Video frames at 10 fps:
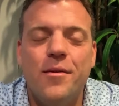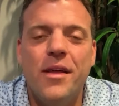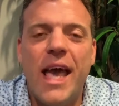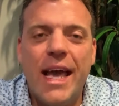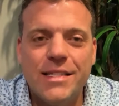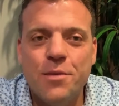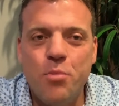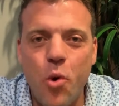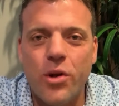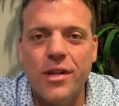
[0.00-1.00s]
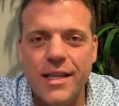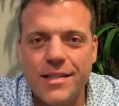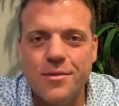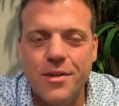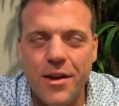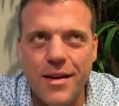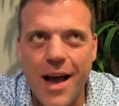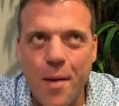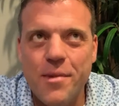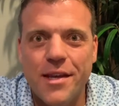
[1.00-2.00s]
as importantly as
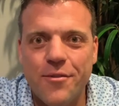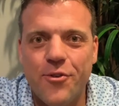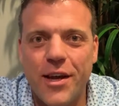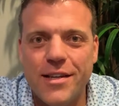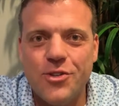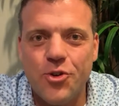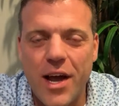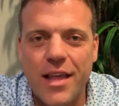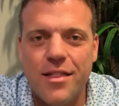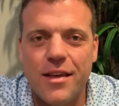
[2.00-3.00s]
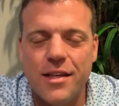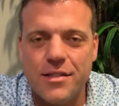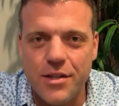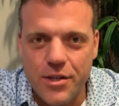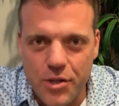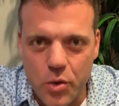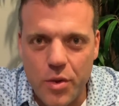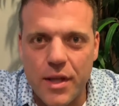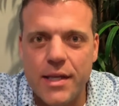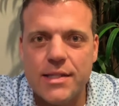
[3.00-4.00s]
not being afraid to try things and do
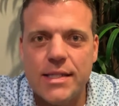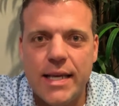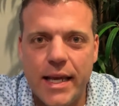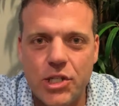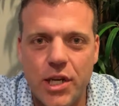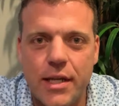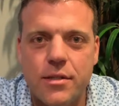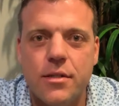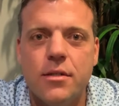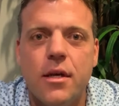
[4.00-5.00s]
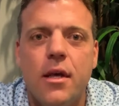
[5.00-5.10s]
things and take chances.